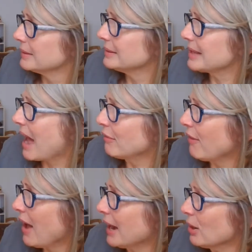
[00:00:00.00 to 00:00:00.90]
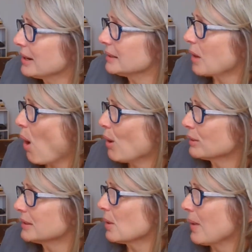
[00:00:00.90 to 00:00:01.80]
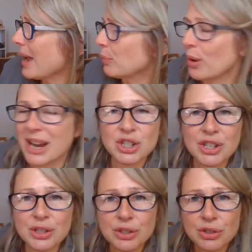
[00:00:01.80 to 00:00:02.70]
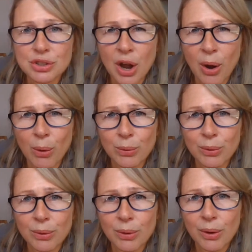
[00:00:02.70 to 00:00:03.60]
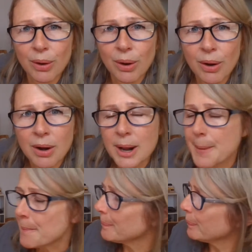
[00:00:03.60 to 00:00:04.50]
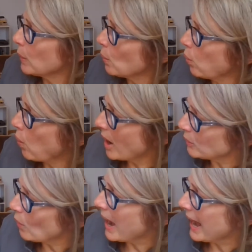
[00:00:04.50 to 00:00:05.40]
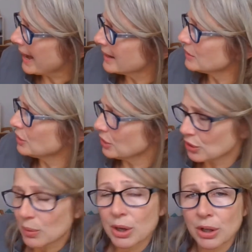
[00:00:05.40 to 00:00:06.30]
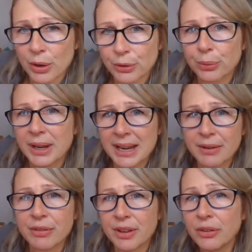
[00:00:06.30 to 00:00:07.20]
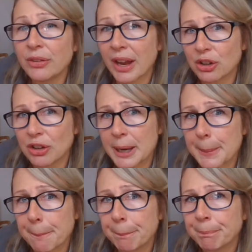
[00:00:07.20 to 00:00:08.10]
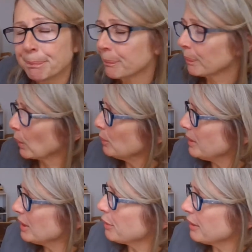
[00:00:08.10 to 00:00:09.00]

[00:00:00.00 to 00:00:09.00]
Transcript: Sapphire is also a precious stone. One way to do a close reading of this section would be to